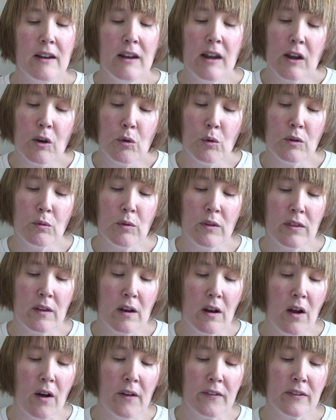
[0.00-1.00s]
liquid with
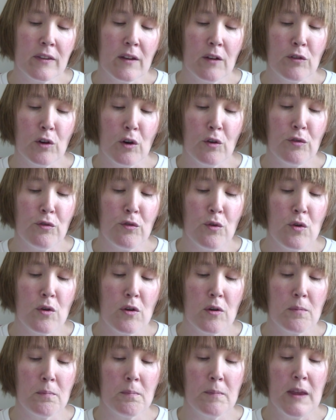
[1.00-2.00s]
the loss of your
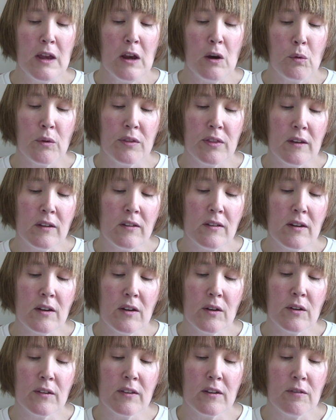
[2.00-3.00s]
form, with the
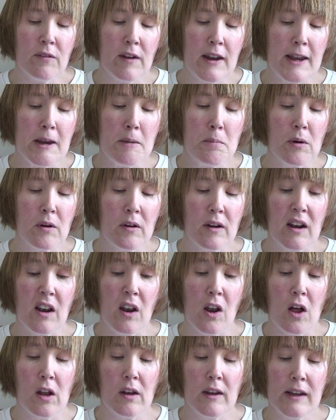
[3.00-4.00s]
tears of labour
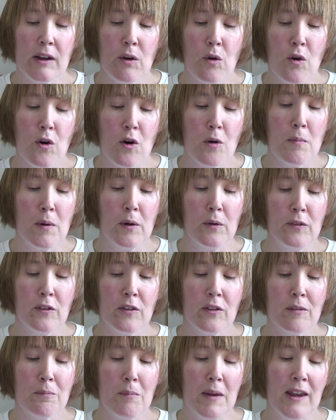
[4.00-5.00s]
and lolling
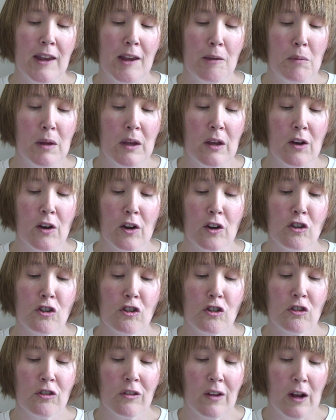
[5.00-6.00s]
hormones making me
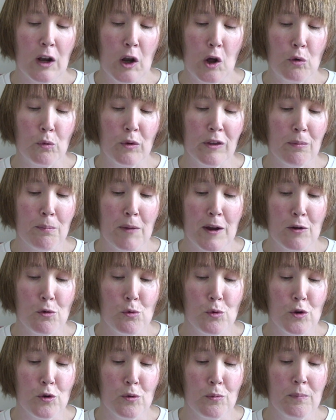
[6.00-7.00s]
gush, along with my
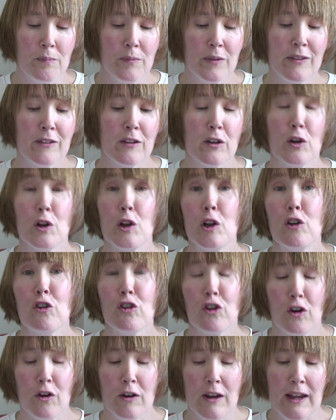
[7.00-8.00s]
womb, still
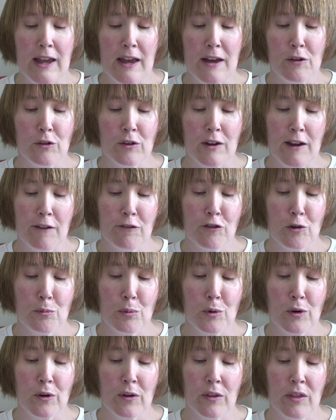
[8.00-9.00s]
churning out after
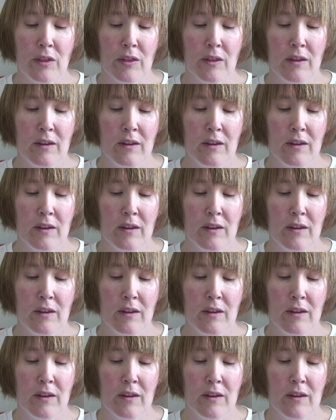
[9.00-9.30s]
birth.